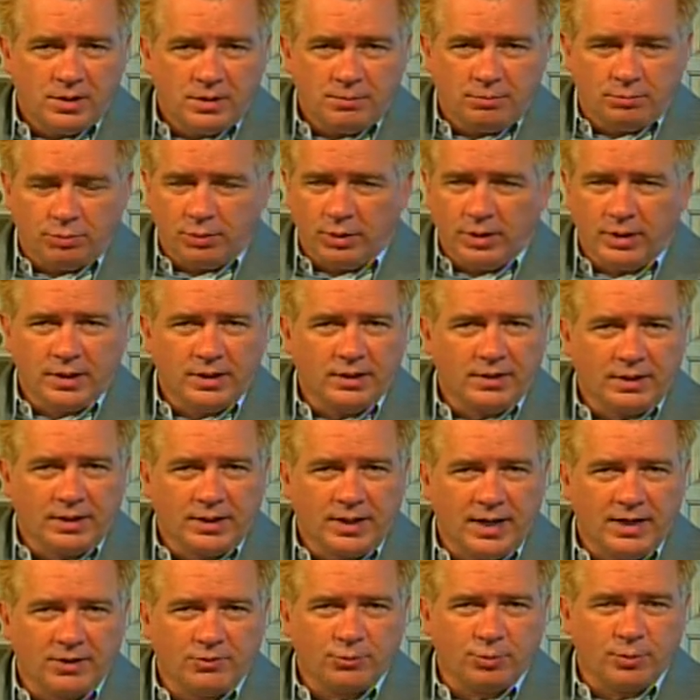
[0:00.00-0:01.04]
bringing the
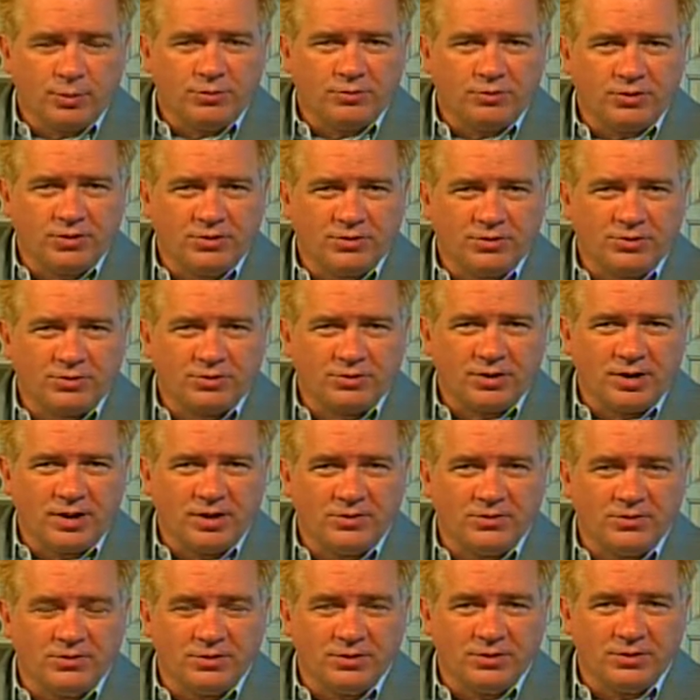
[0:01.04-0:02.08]
gospel of Jesus
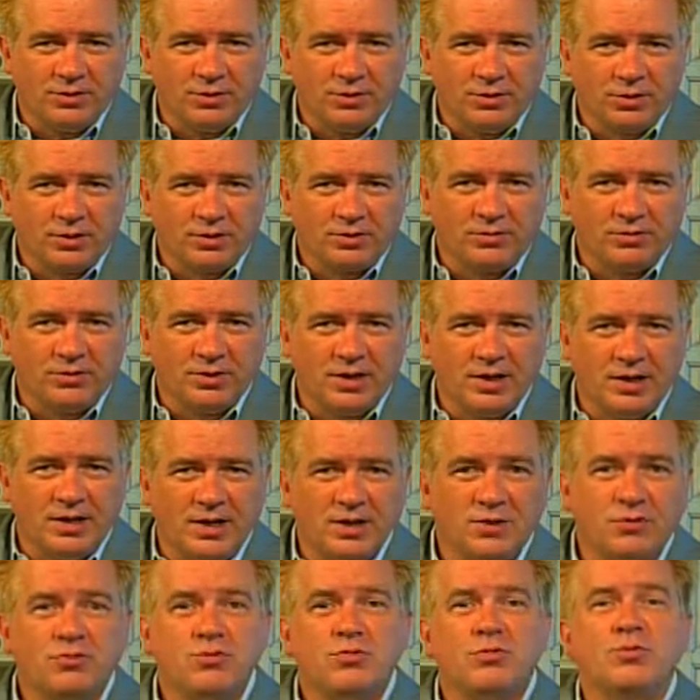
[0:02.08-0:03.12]
Christ to New York City
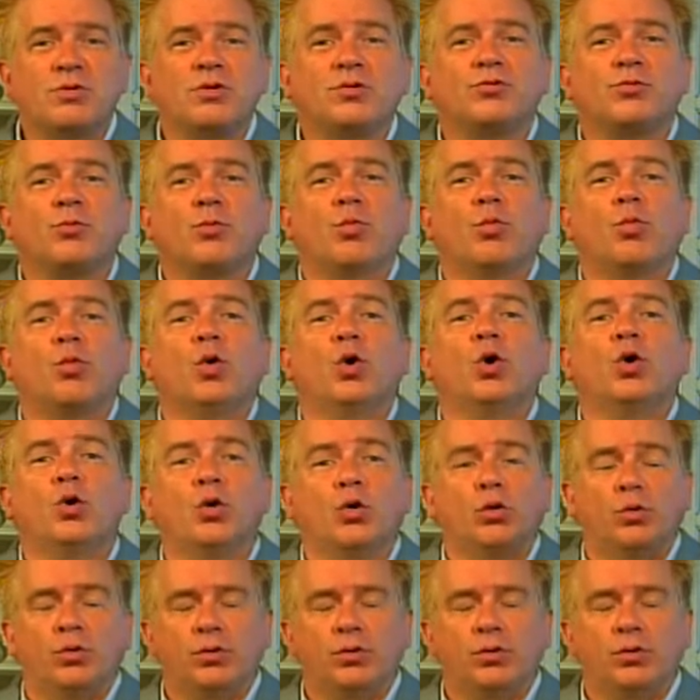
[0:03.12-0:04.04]
and to this world.